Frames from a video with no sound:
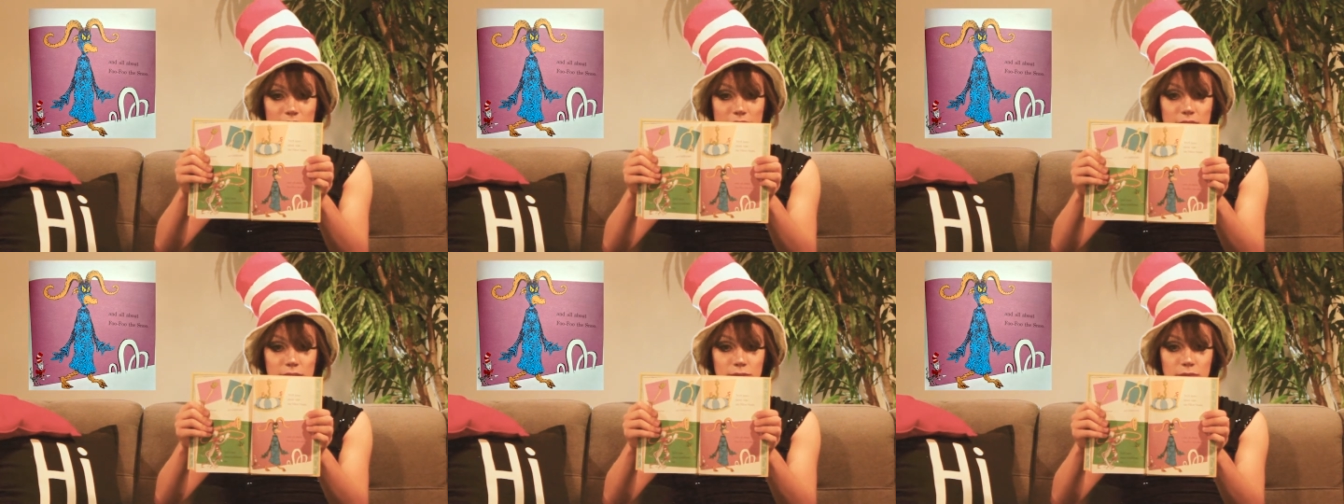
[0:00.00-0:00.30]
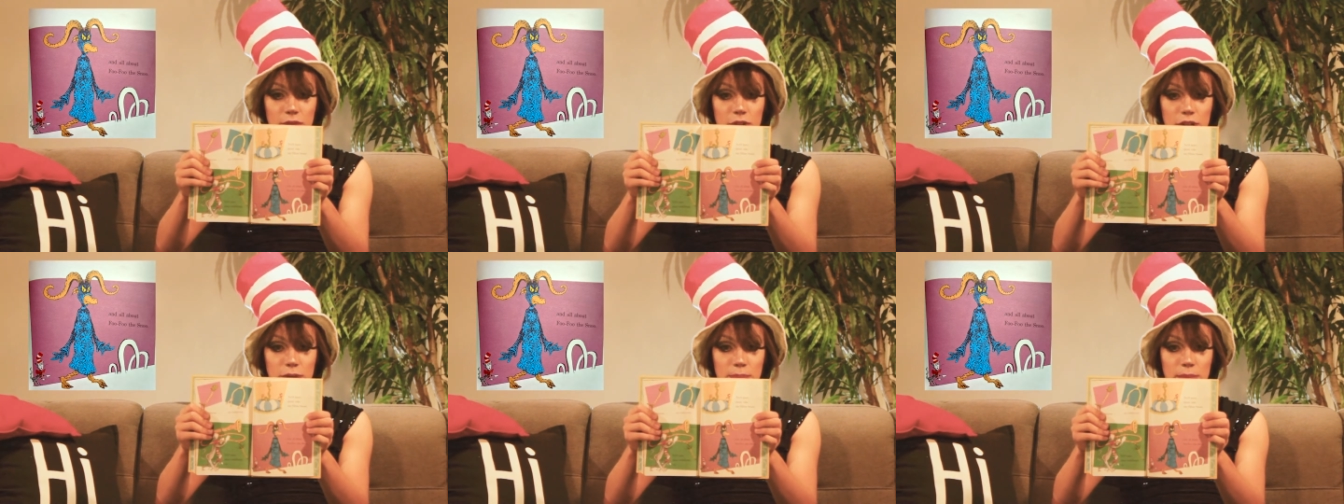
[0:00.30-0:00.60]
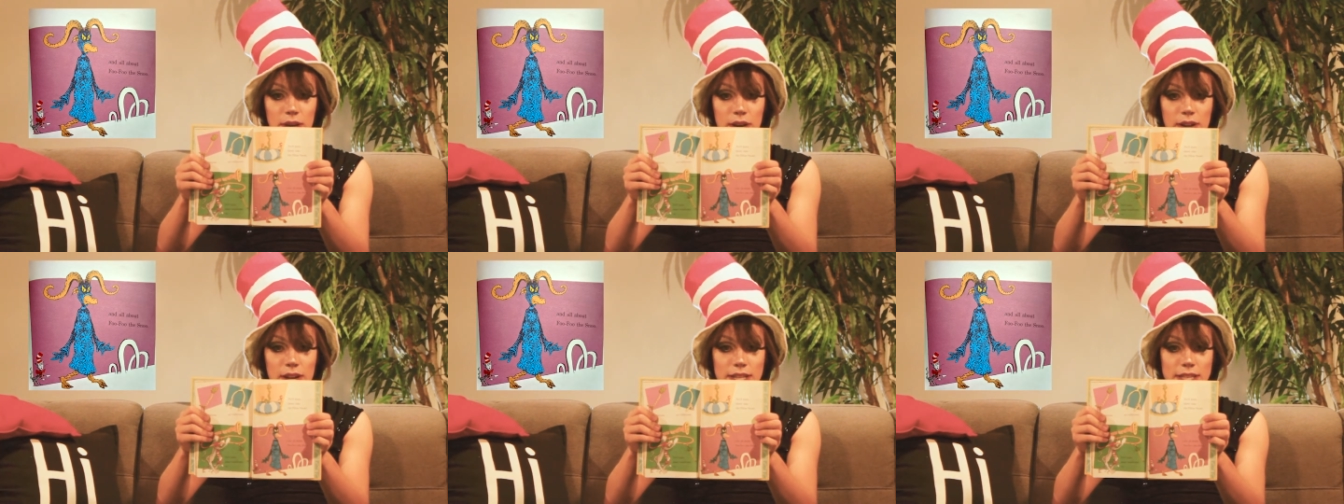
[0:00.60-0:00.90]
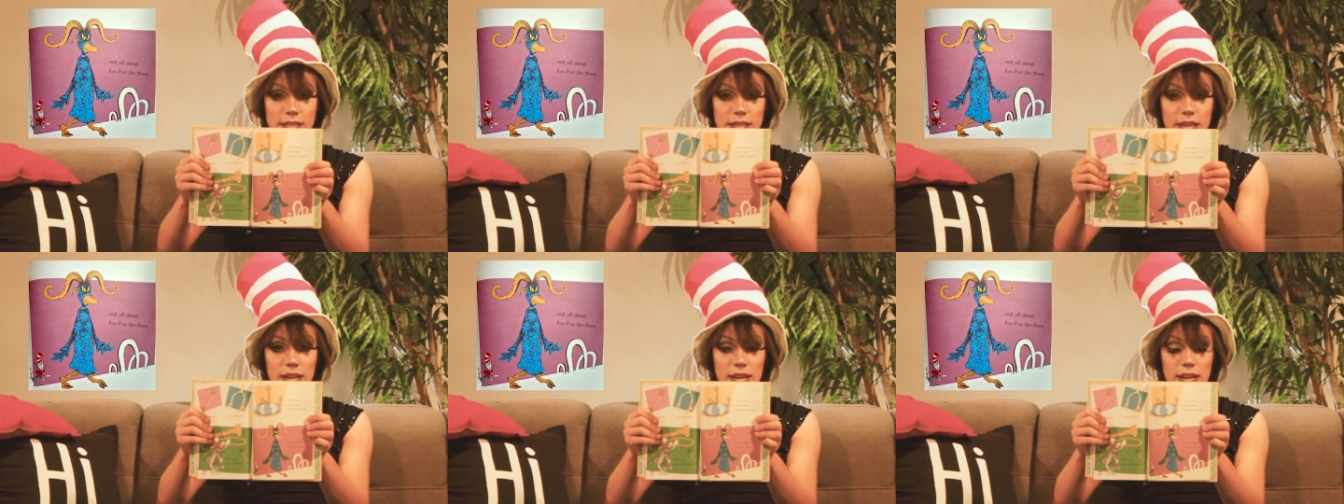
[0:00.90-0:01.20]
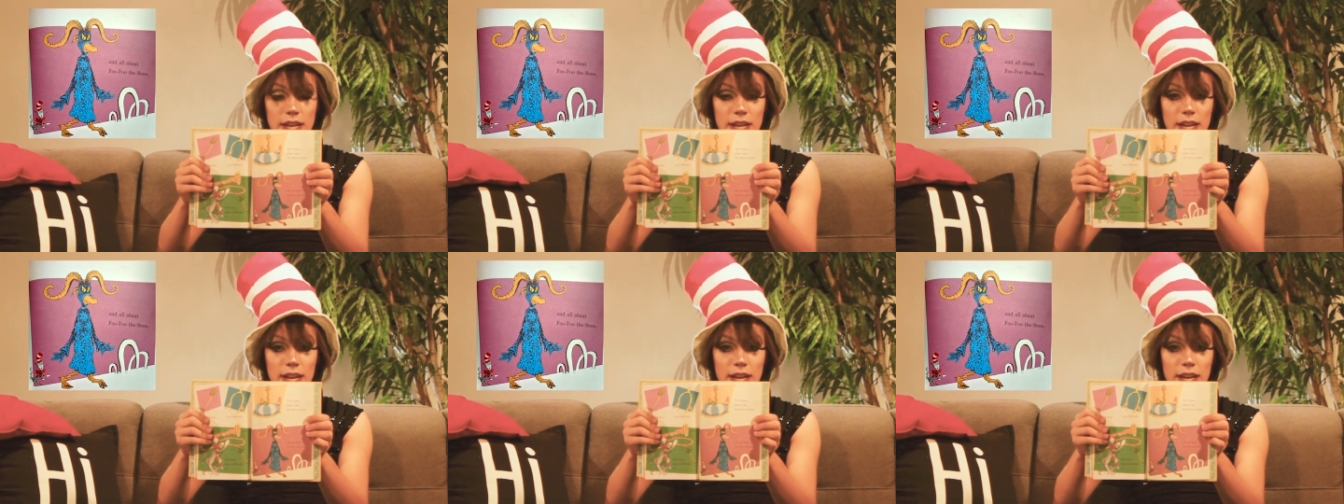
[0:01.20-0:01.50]
this freaked me out as a
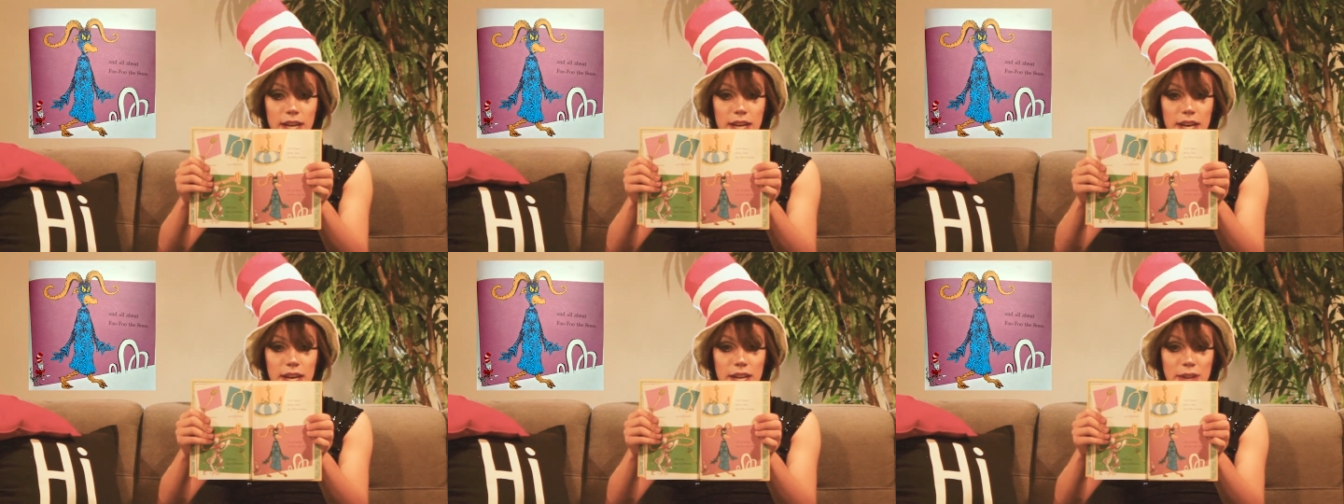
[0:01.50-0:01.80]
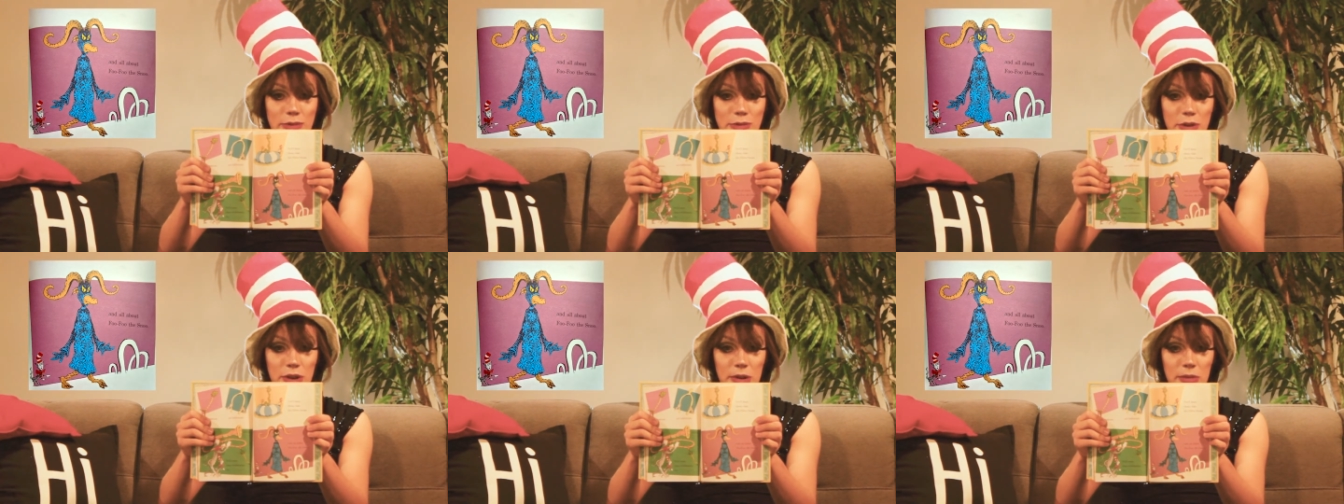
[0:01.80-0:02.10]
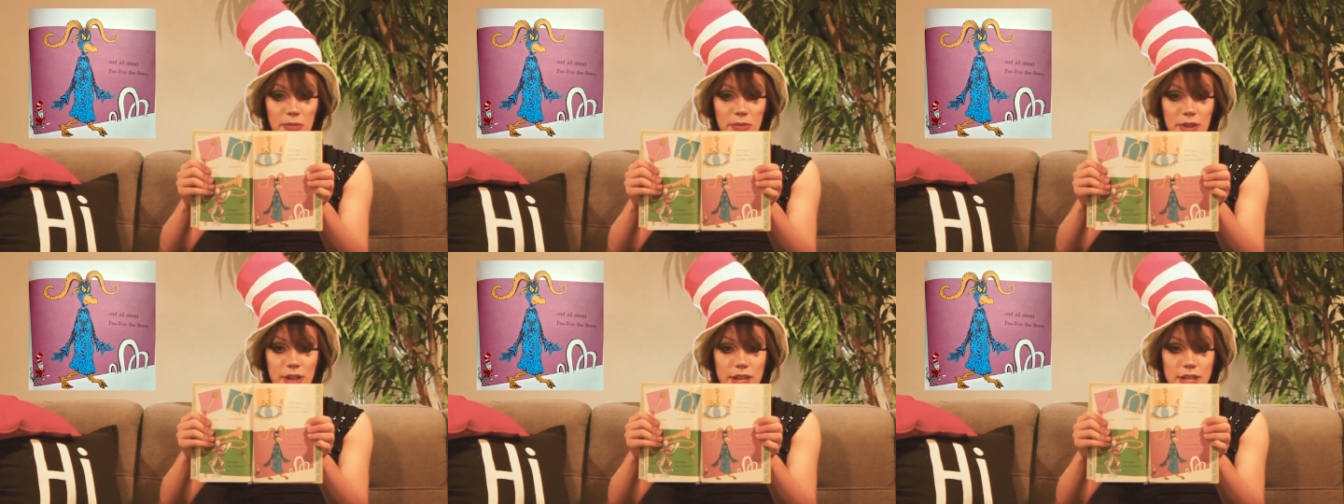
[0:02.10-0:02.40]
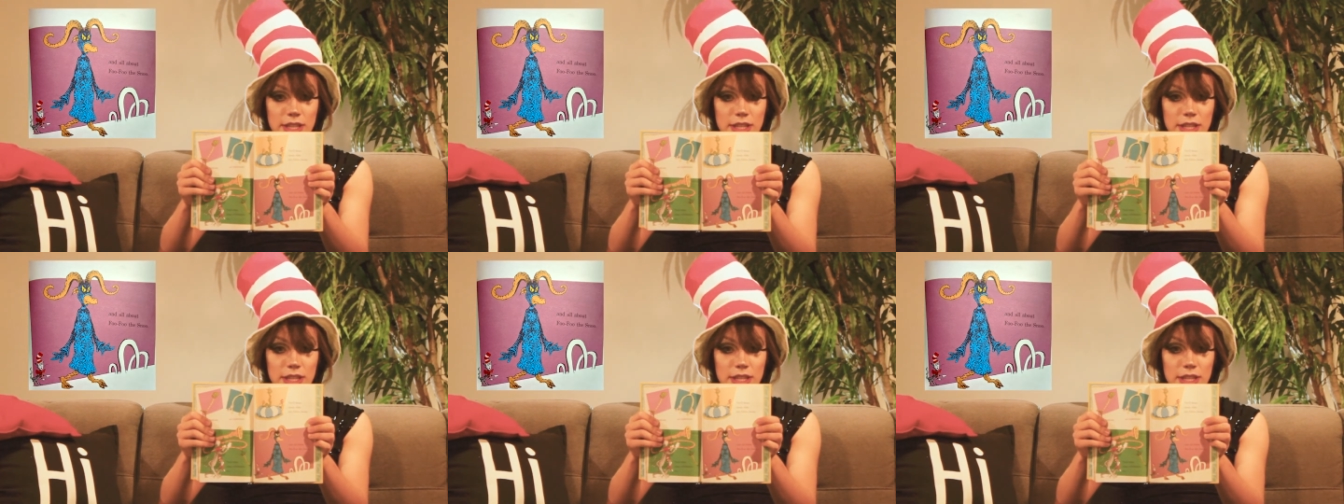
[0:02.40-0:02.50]
kid and I kind of couldn't fall